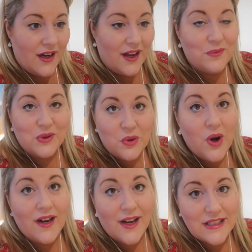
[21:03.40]
And I would
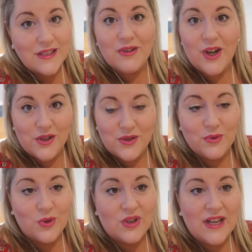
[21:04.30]
quite like to do a ghost
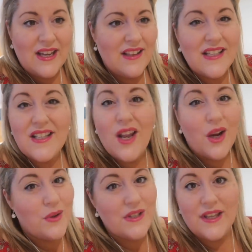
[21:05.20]
walk. There's
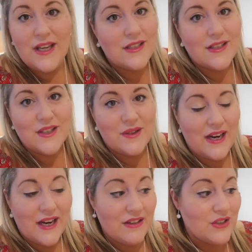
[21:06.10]
loads of things to do
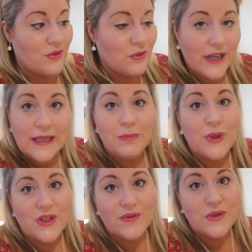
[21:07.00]
here. It's a really
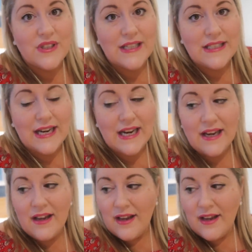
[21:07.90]
beautiful city.